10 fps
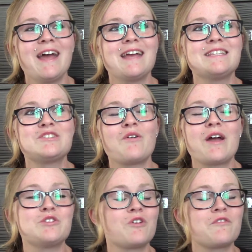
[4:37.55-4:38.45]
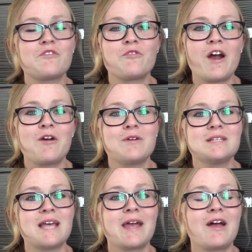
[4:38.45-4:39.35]
And so I drove the 4
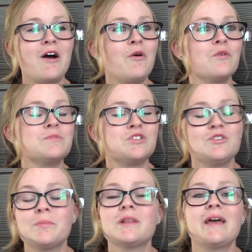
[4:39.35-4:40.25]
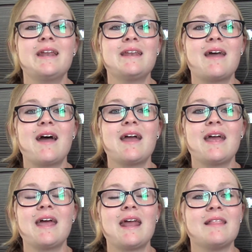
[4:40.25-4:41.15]
hours. I got home super late at
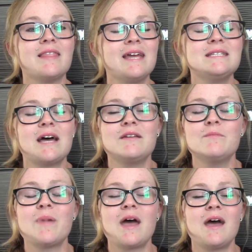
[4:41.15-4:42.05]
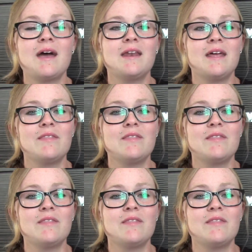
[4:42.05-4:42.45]
night, and I laid down in bed.